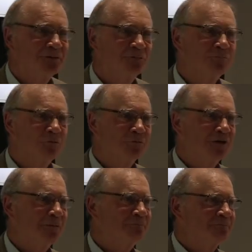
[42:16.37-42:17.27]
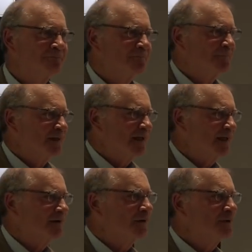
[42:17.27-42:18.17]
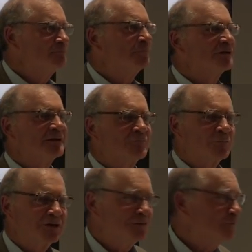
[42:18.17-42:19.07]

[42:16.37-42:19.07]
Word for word: you've grown up, an unbelievably